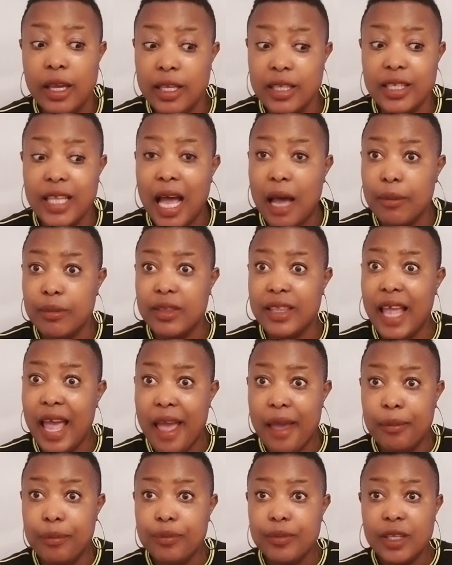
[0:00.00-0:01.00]
than
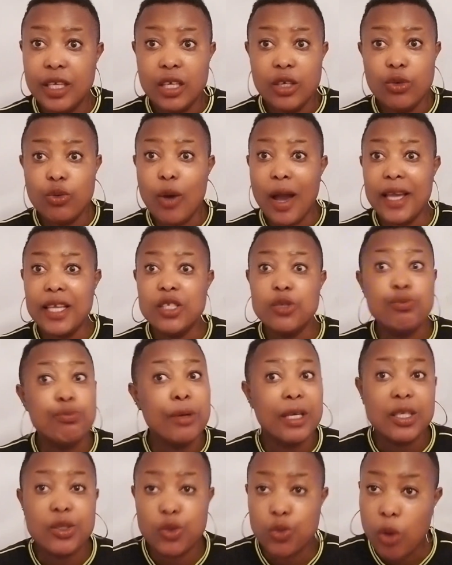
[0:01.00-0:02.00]
them, you are in
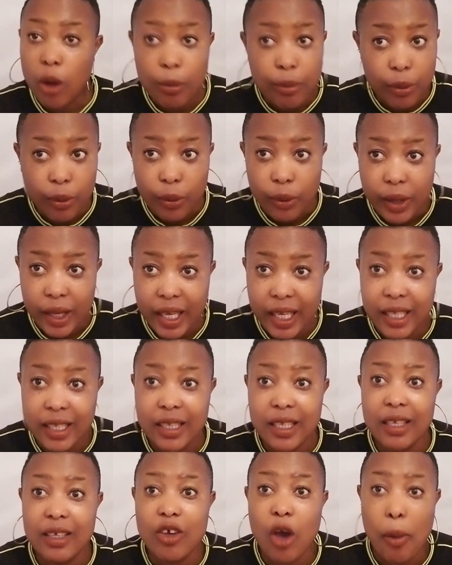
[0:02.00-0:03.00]
big trouble
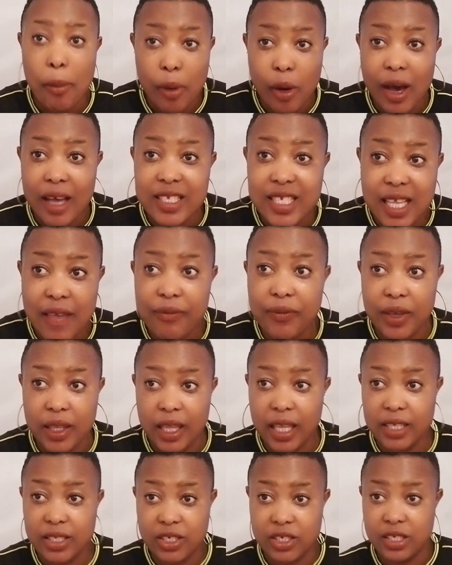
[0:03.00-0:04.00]
in the Yabawanze
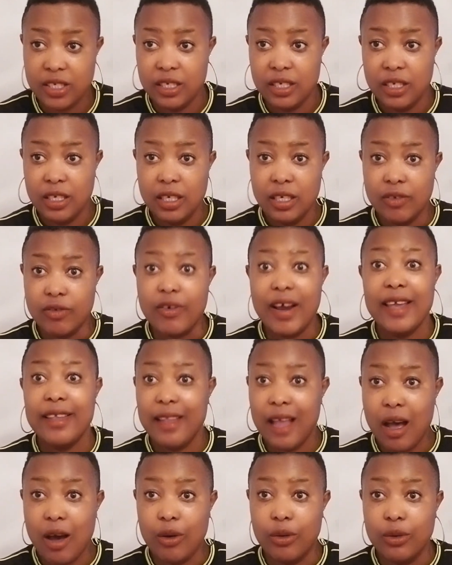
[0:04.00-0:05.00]
village right
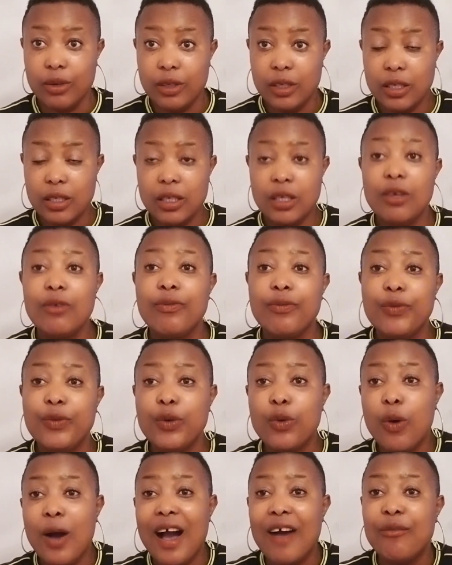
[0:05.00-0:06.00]
now. If
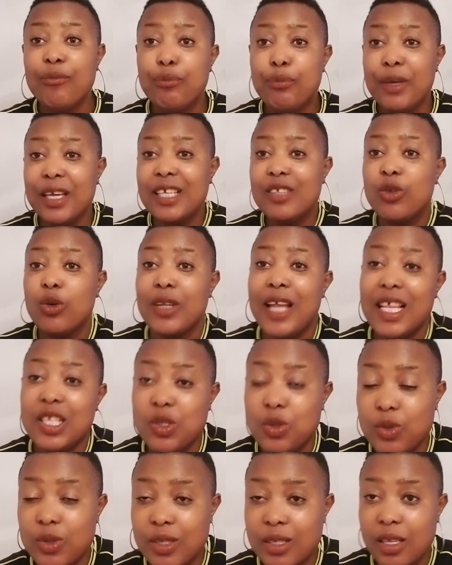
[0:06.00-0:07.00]
you have big
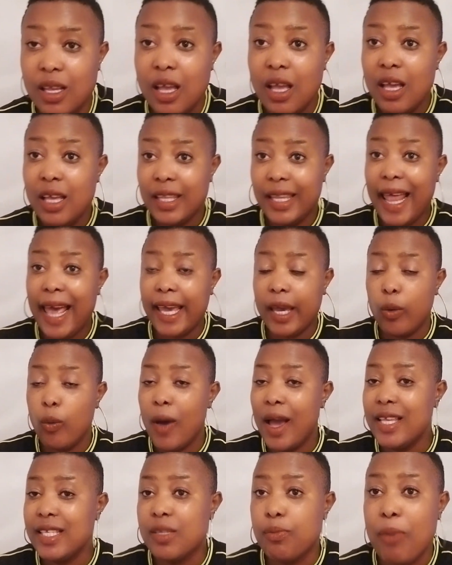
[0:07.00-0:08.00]
donatus.
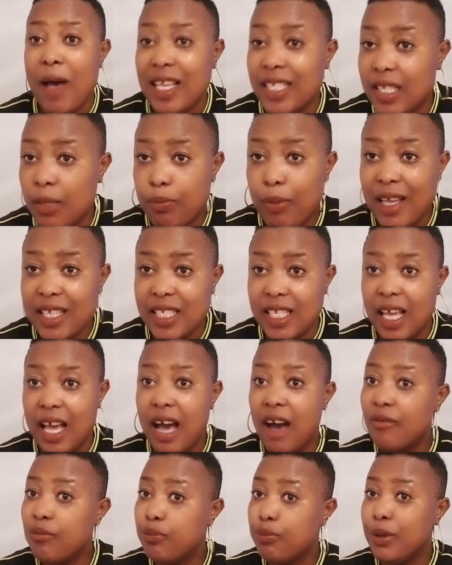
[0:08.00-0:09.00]
Likewise, Passi
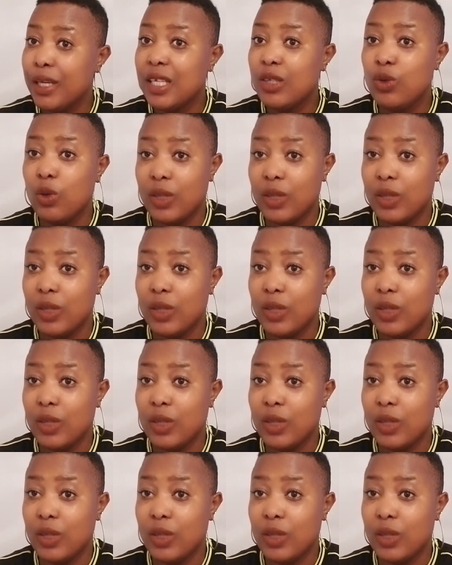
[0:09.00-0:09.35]
have big